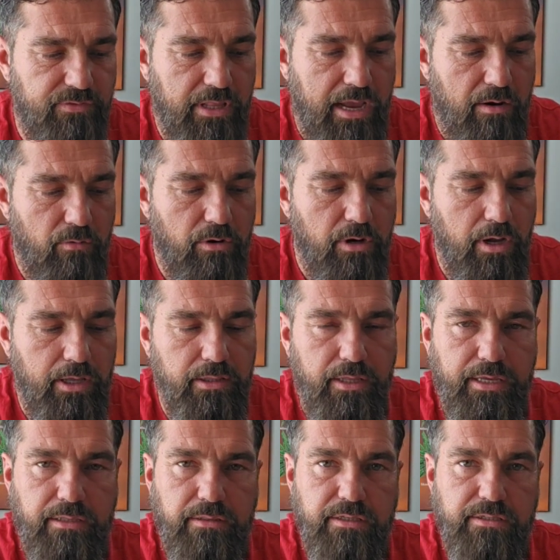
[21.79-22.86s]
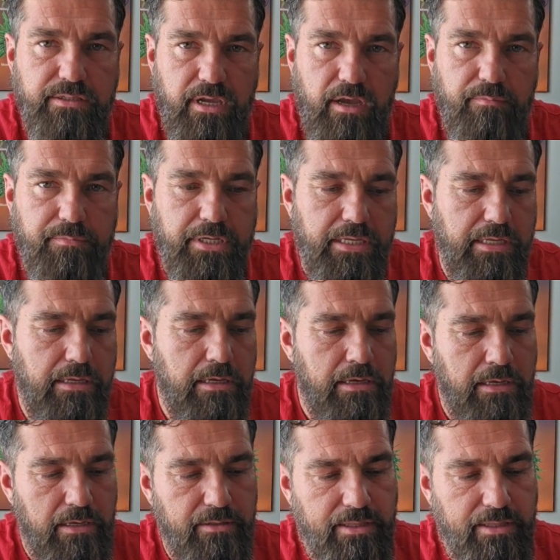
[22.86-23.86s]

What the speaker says: flower. I like this company.